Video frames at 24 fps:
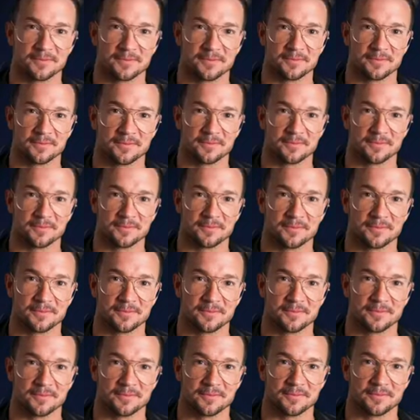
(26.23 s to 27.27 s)

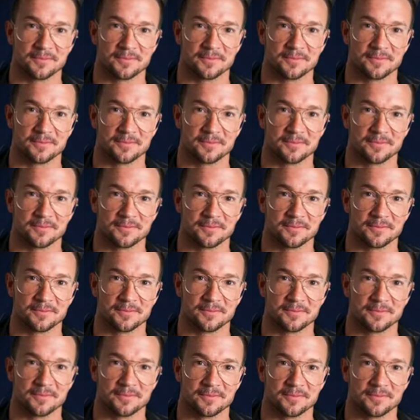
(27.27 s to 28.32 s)

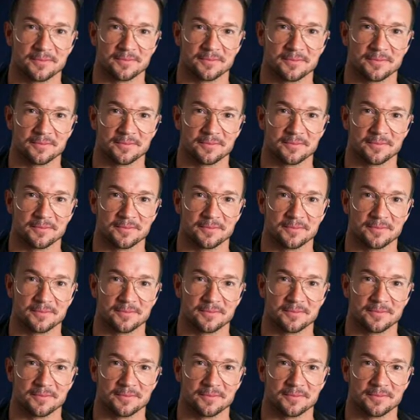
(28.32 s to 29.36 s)

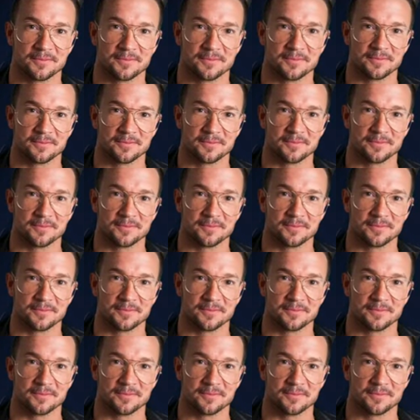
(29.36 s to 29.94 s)
(silent)